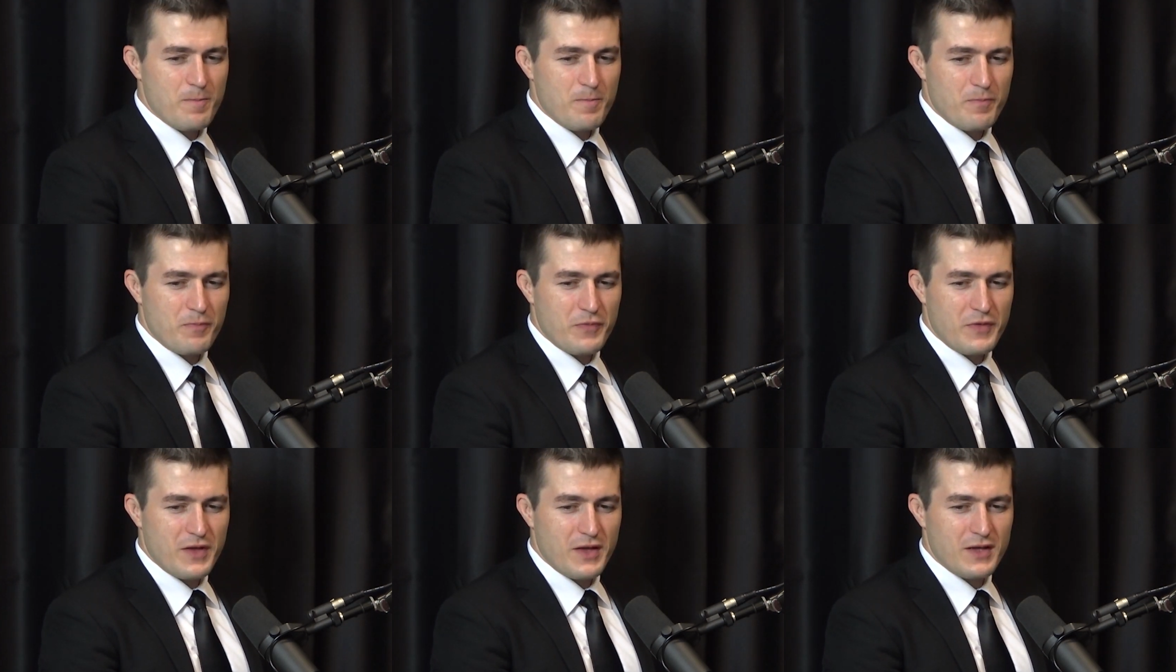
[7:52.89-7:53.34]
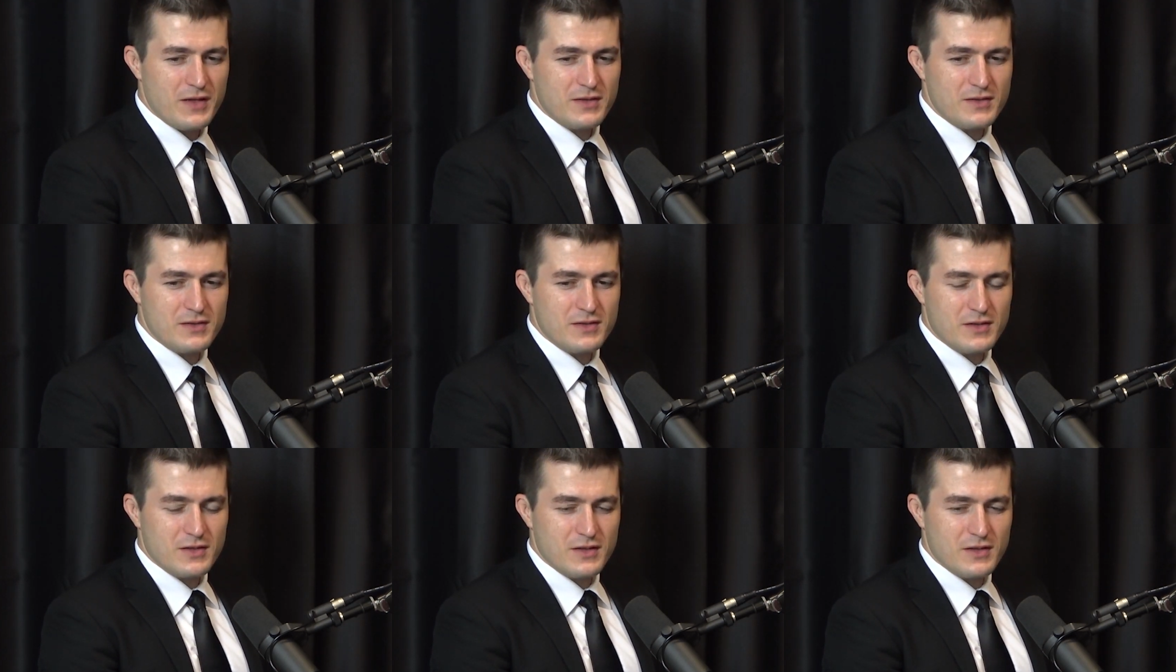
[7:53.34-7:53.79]

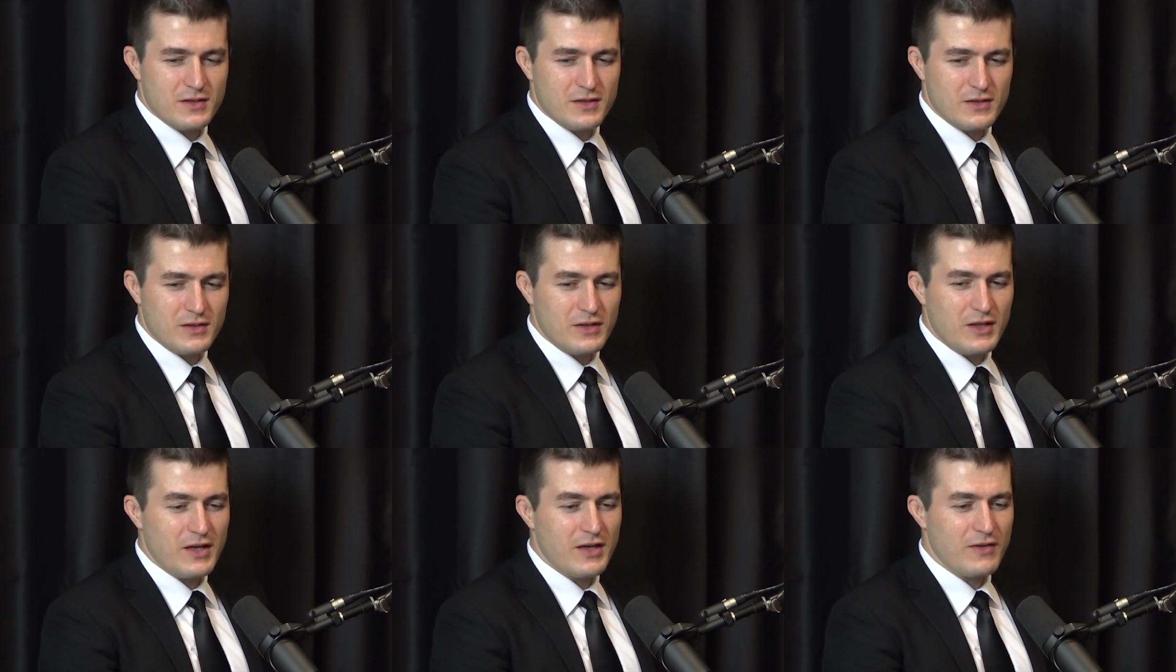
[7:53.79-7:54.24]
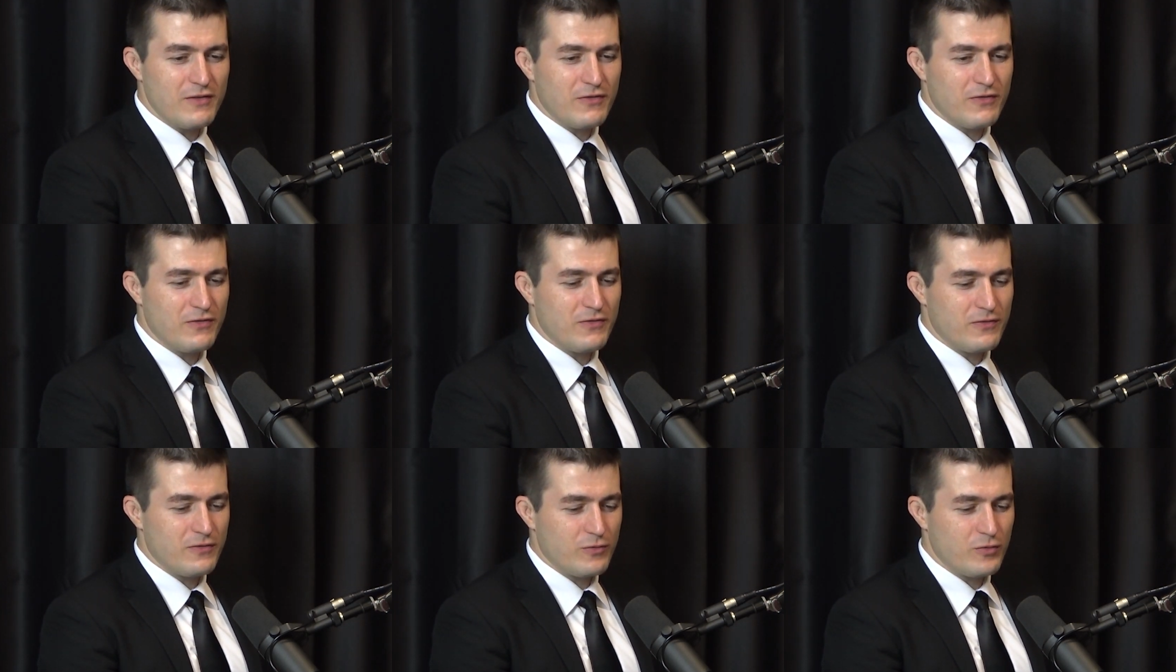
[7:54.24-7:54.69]
that
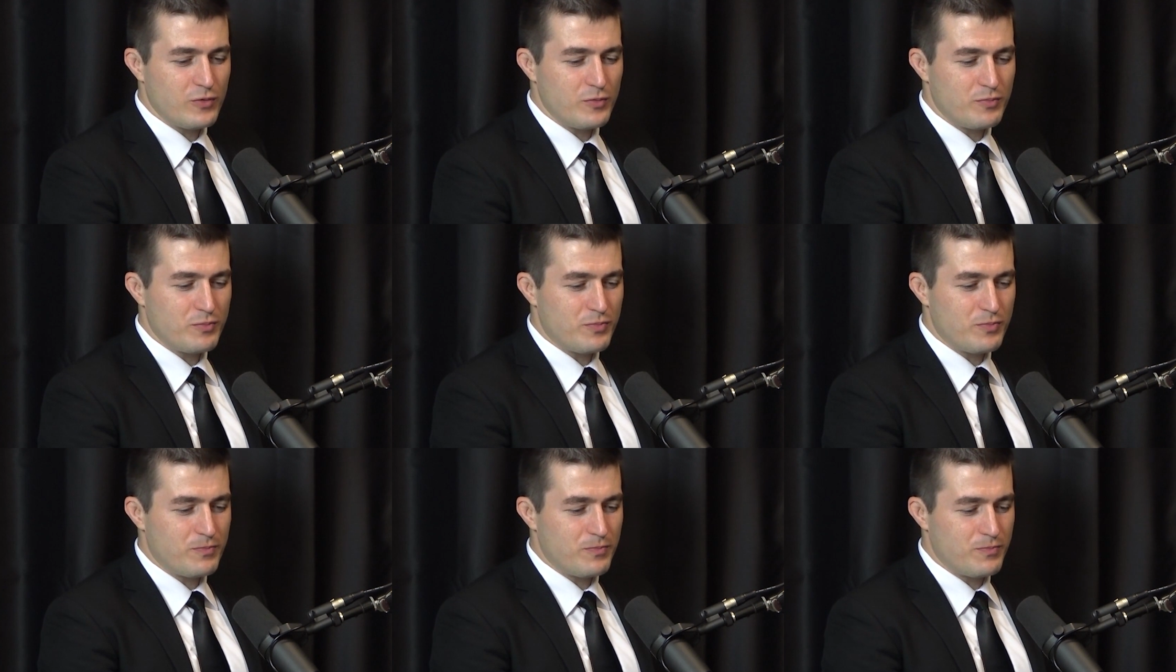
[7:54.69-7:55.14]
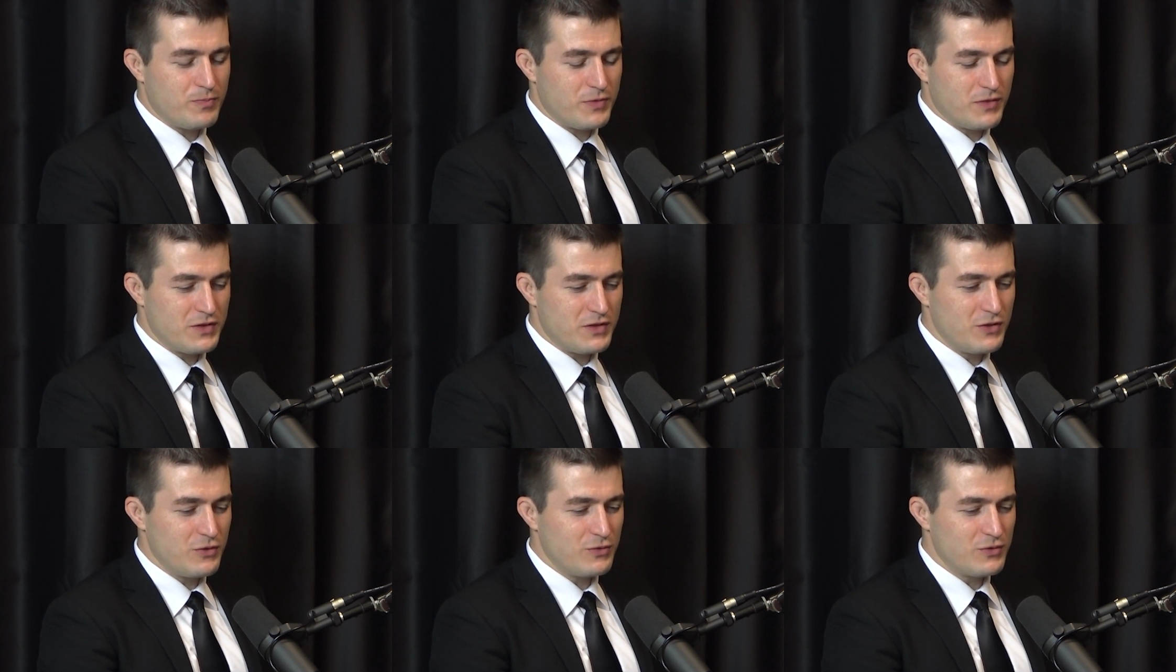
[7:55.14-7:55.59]
life would
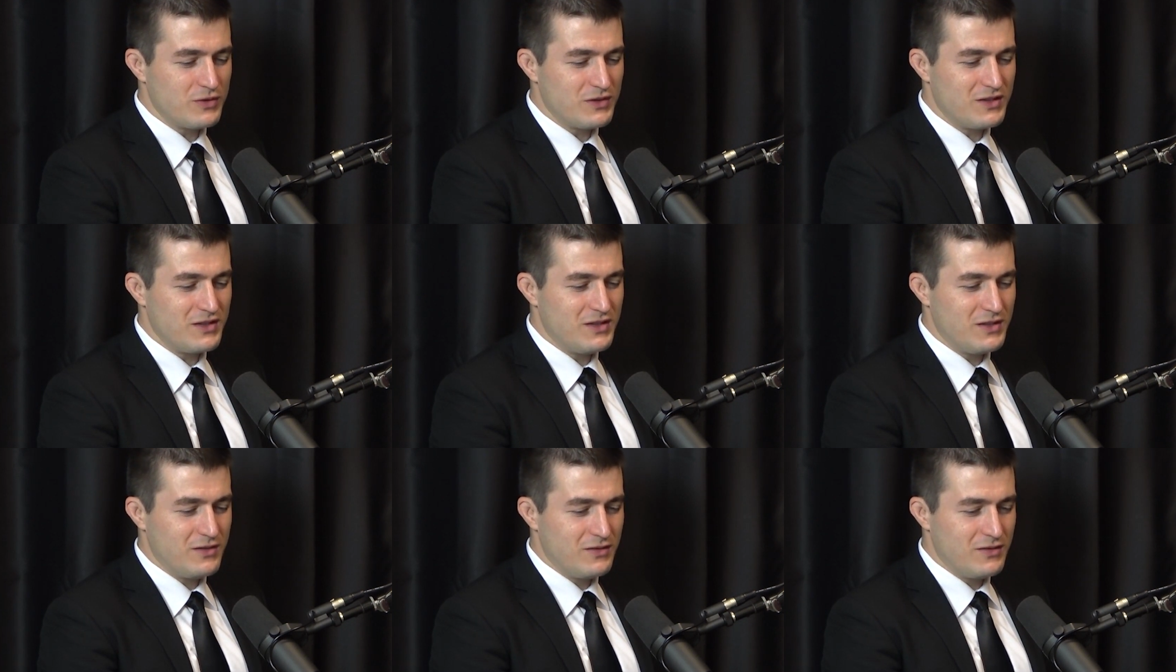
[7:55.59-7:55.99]
produce